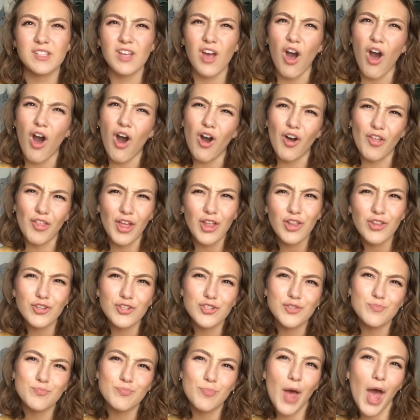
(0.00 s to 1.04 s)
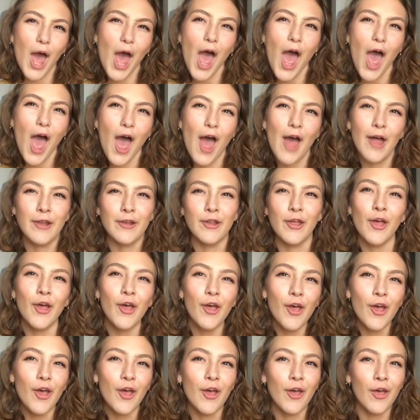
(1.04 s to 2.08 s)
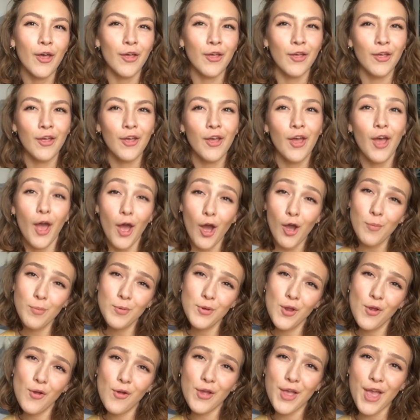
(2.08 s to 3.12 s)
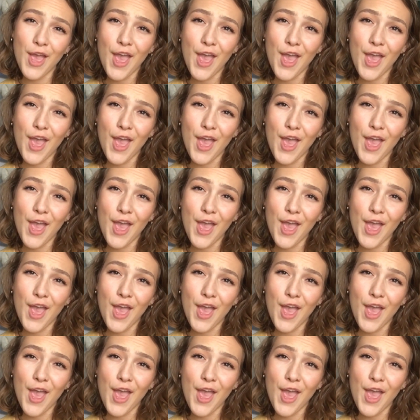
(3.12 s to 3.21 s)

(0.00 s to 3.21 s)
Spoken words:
He's like, oh, that looks bad. Hope you're